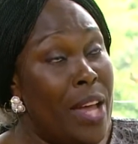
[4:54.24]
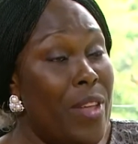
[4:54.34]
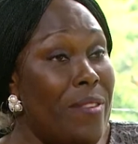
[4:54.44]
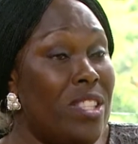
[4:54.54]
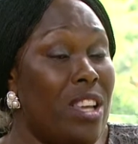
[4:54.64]

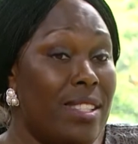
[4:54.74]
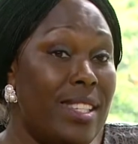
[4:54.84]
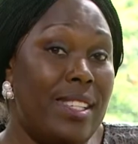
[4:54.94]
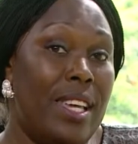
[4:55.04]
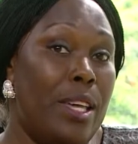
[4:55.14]
They've started
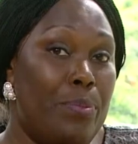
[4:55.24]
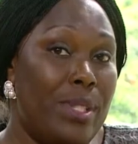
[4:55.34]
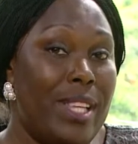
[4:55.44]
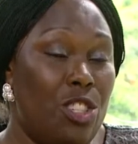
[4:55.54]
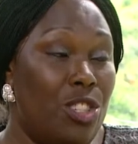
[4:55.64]
to hear
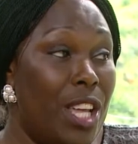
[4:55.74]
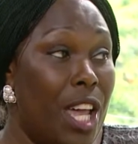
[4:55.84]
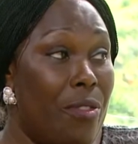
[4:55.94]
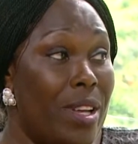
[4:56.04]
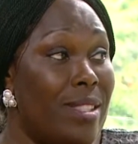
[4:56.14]
possession
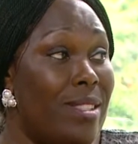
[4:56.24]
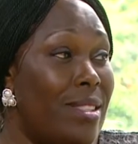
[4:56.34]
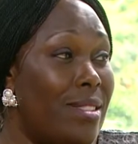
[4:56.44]
hearings since